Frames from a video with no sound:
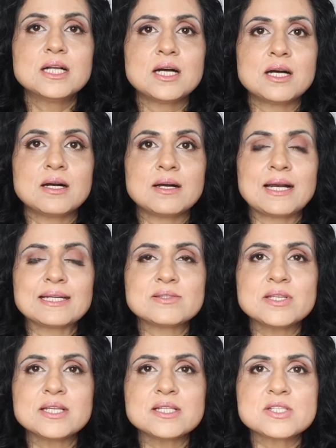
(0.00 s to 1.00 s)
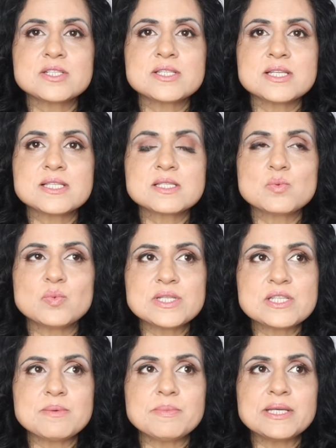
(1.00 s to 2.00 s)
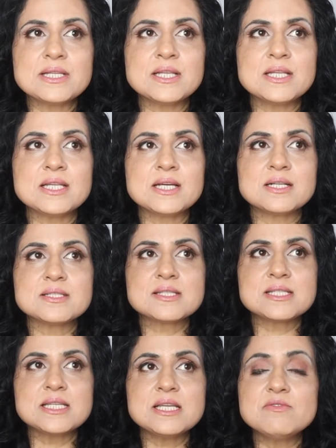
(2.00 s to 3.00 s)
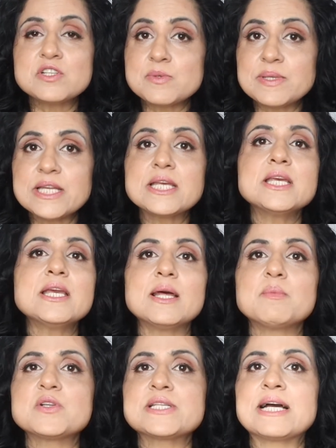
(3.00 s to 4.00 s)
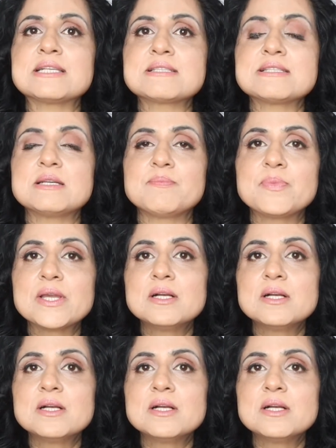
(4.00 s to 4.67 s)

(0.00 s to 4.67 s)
I think it contains vitamin C, vitamin E, and potassium.